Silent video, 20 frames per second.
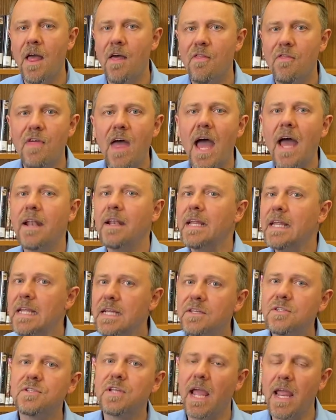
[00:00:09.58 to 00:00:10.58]
That
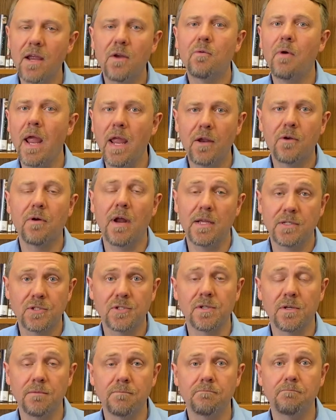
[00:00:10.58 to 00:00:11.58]
is a great
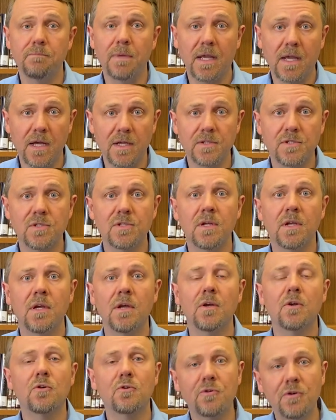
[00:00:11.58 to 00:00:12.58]
question because
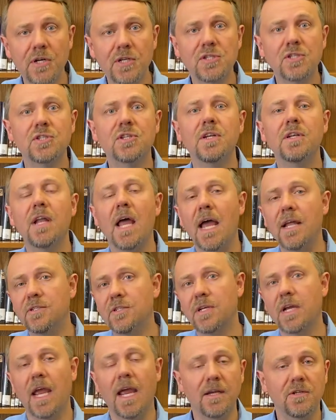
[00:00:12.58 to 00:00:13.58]
Christian
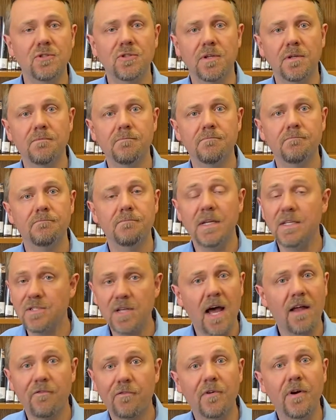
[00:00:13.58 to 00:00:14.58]
education is
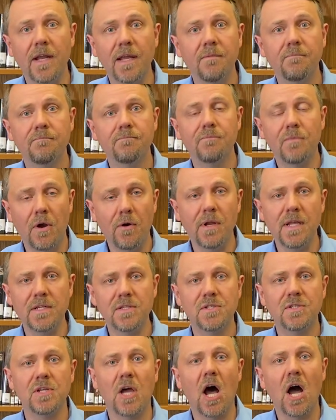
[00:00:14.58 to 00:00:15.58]
not free. There
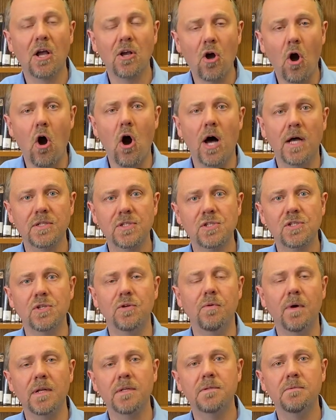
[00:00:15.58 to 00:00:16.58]
is a cost
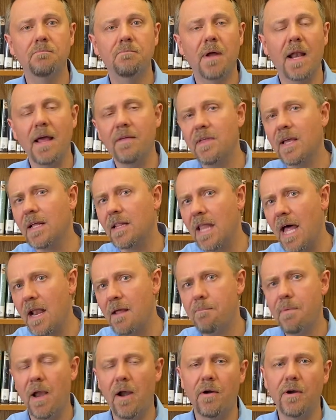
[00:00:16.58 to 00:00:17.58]
to it. But I think a lot
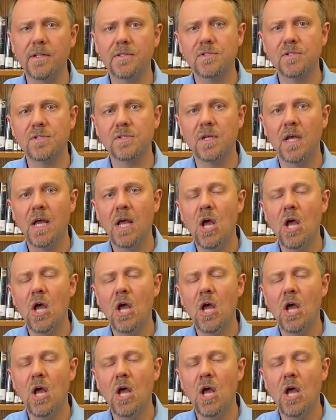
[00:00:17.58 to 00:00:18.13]
of parents